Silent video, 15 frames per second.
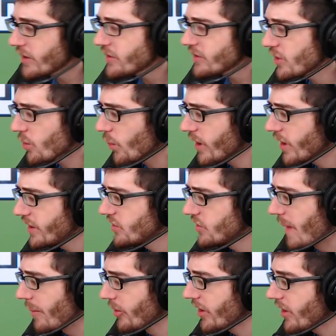your
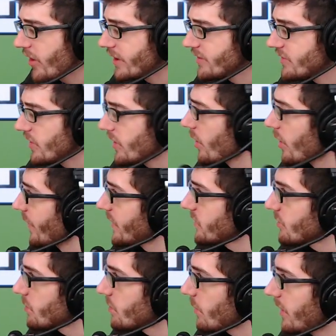memory card? Does it go in the
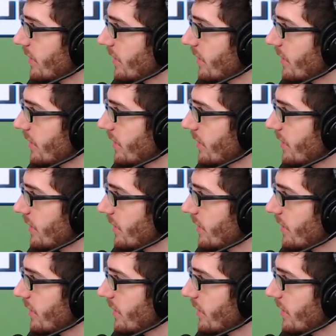same spot?